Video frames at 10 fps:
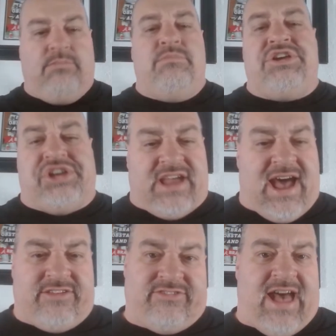
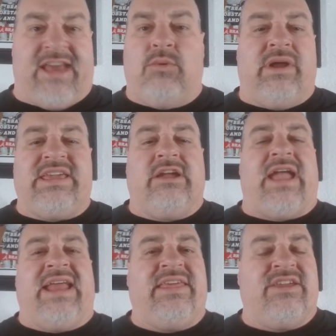Michigas. I don't want to hear
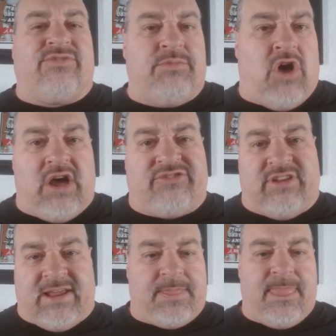anything from the Hawks
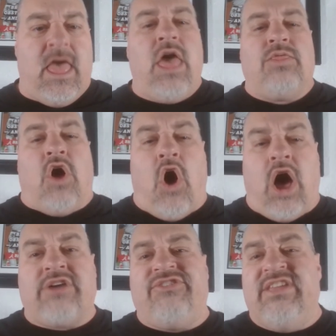tonight. The
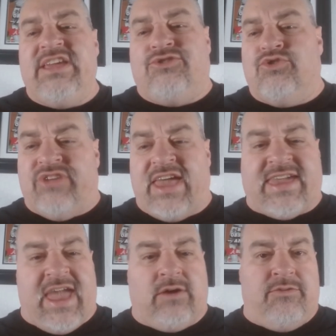Hawks need to
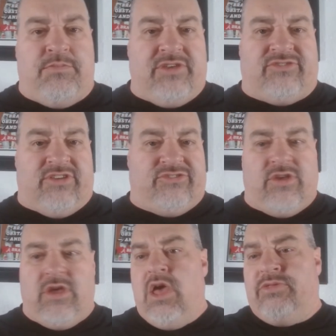take care of business.
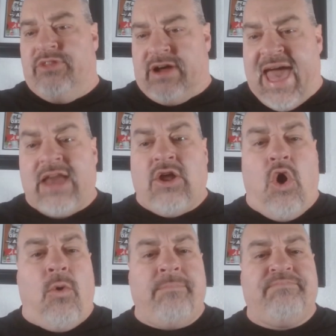They're at
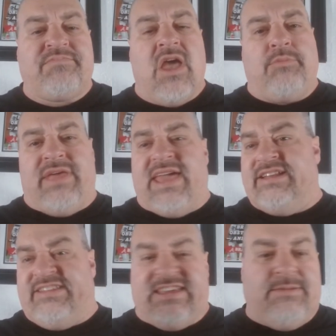home playing
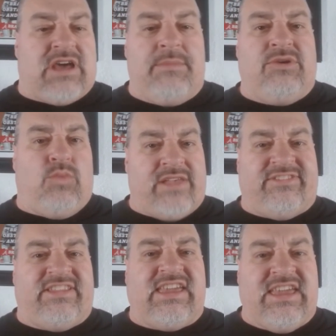a team coming
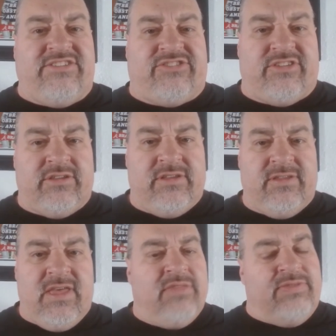west to east.
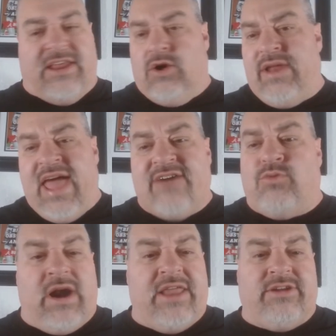They don't have
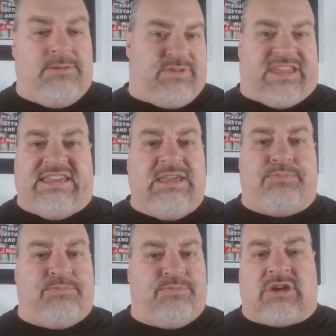one of their
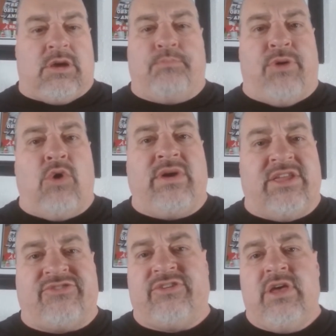key
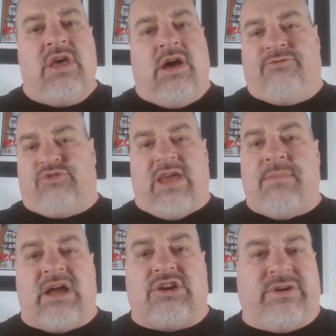components of
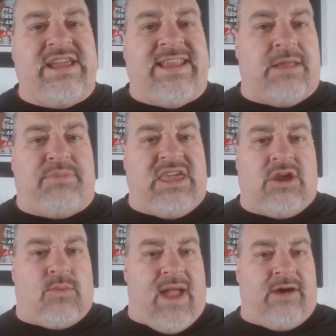Draymond Green not being
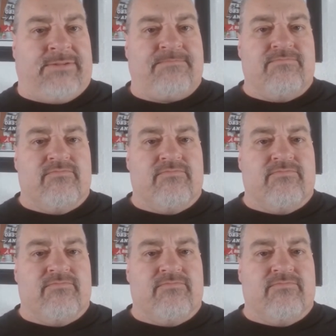around.